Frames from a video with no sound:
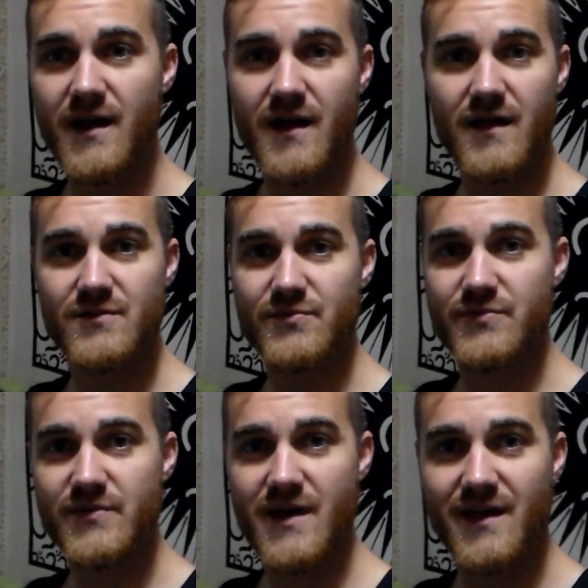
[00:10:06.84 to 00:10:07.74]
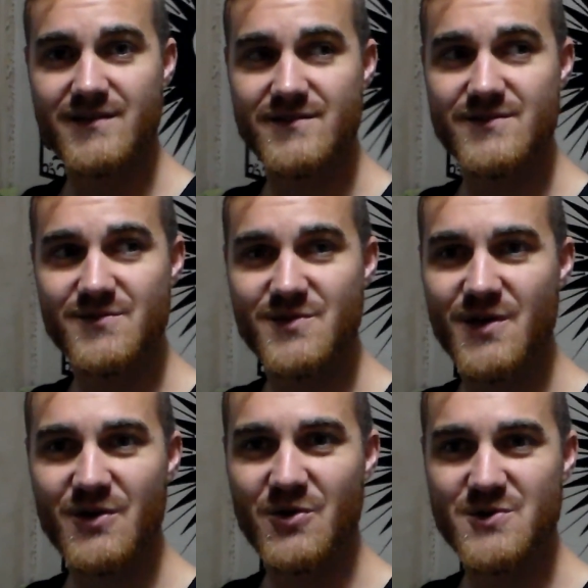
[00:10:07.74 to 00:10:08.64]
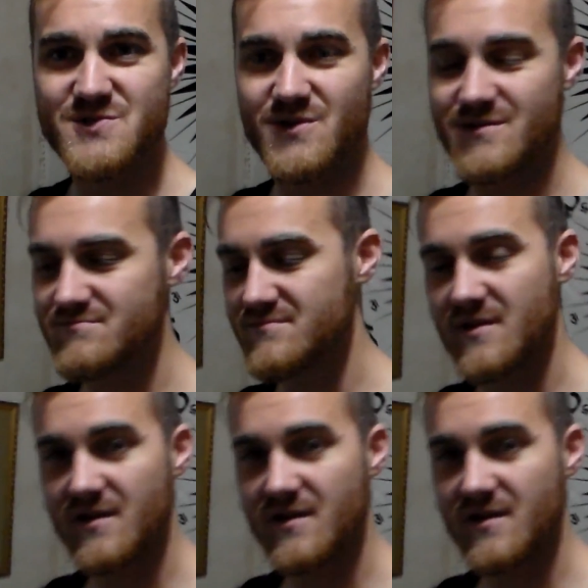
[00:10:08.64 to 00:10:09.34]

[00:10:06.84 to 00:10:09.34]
And then a core store.